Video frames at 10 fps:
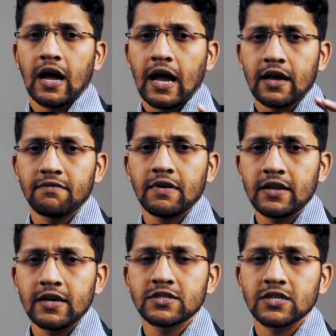
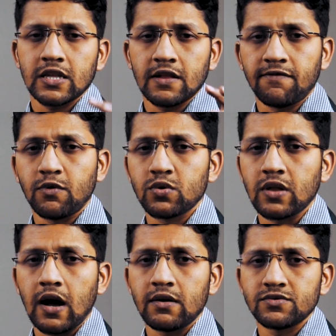Aquarius in the fourth
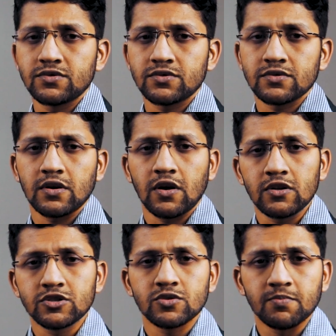house
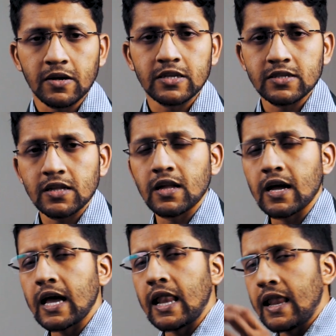also brings in the
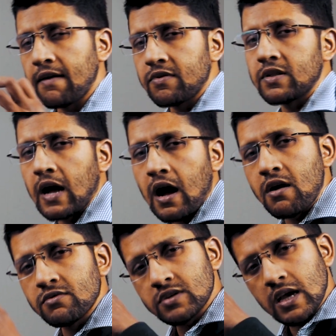11th
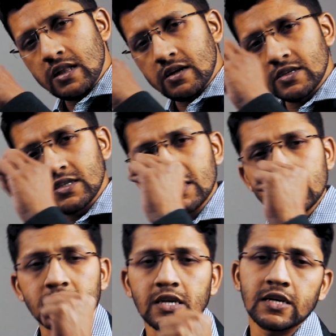house
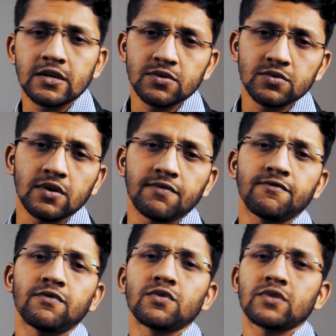energies into the
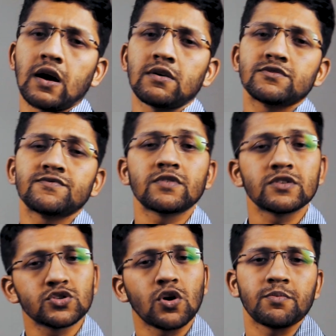fourth house for
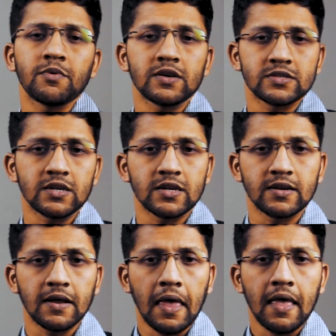the Scorpio
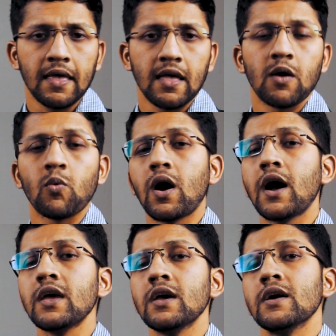Ascendant.
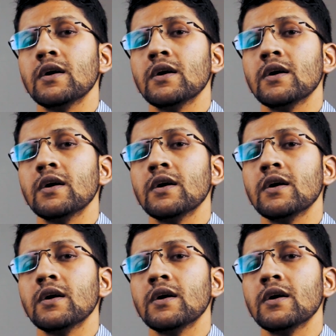Why?